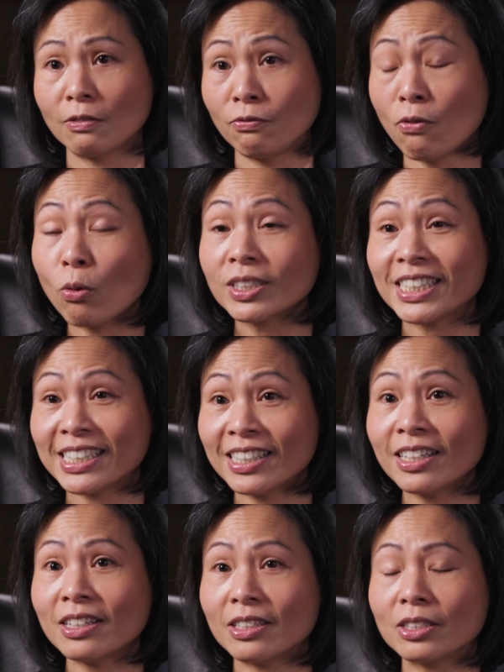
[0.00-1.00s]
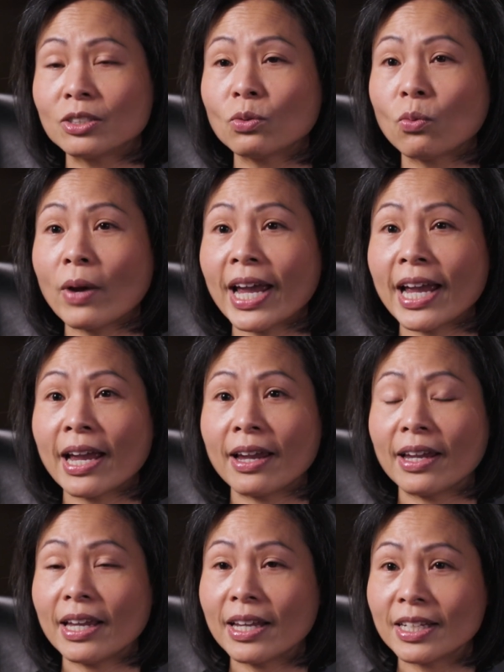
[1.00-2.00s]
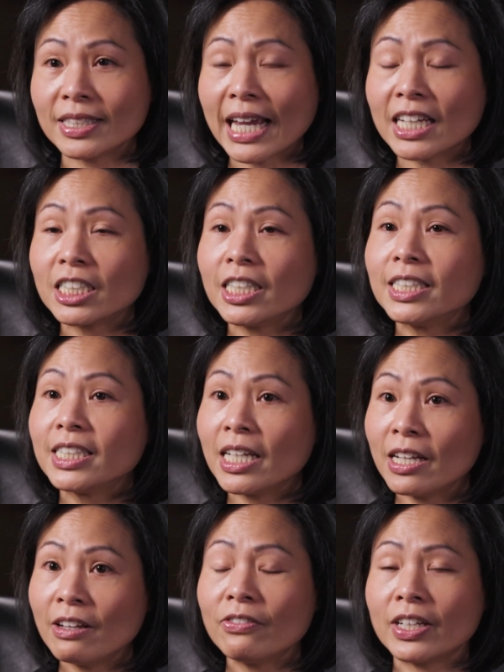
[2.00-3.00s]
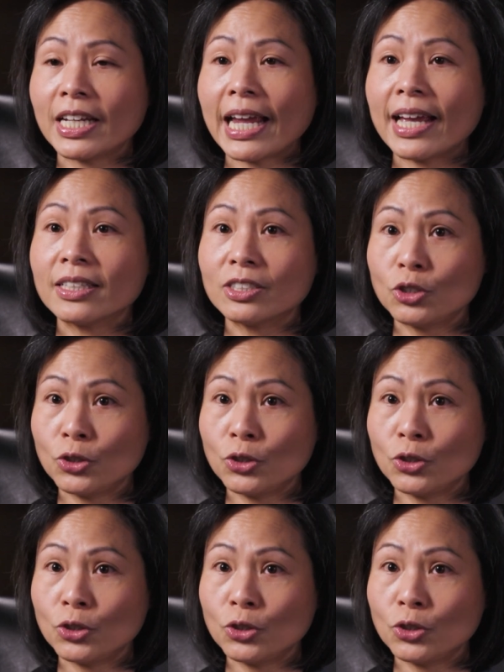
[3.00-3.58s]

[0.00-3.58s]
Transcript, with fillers: 40 years where it is actually delivered as